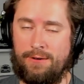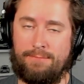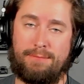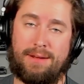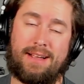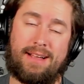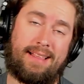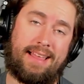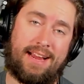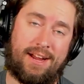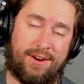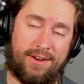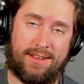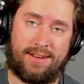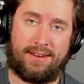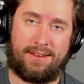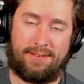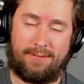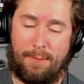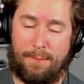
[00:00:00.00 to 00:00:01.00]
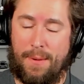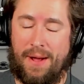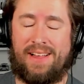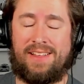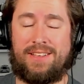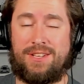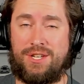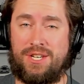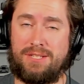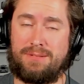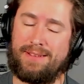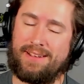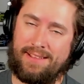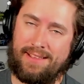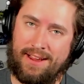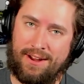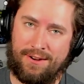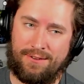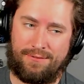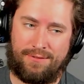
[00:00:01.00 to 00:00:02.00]
McLaren. Apologies,
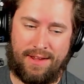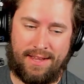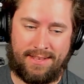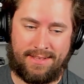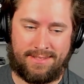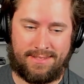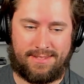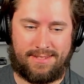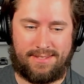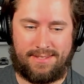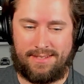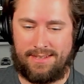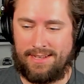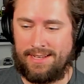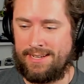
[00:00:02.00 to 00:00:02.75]
McLaren fans.